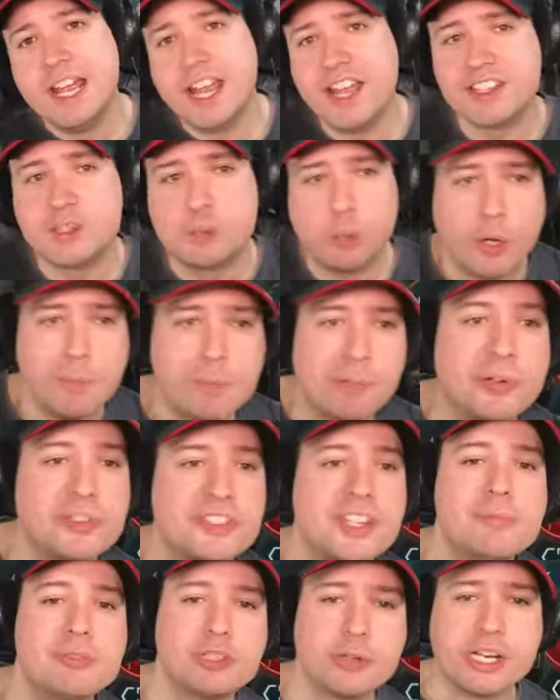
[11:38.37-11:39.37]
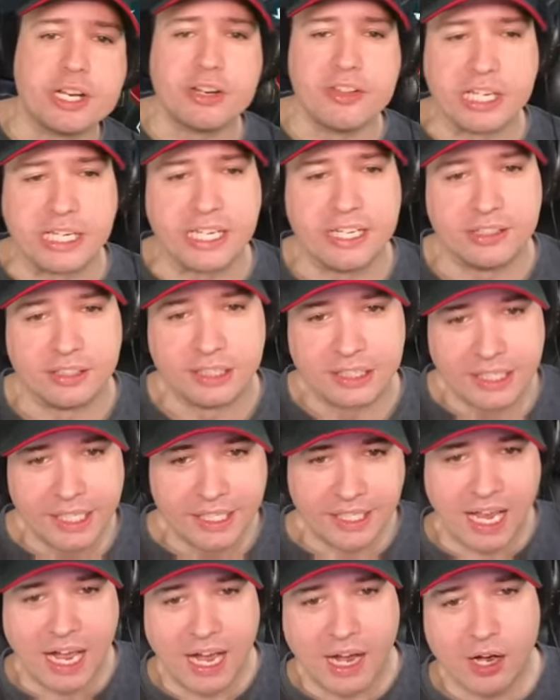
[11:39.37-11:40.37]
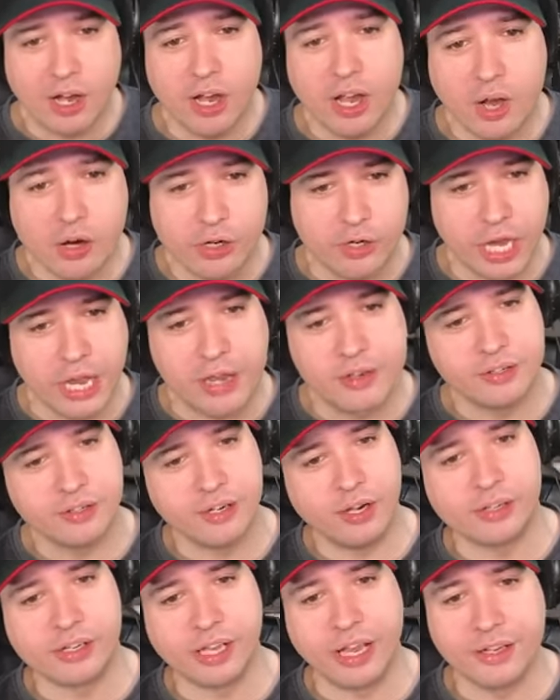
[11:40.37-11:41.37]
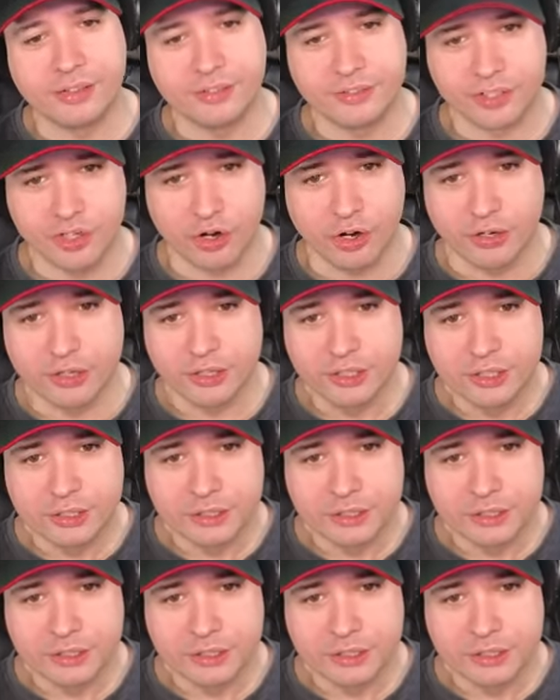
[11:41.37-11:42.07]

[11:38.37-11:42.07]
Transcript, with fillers: His one percent trigger the kill. Yeah, uh, okay, okay, sure.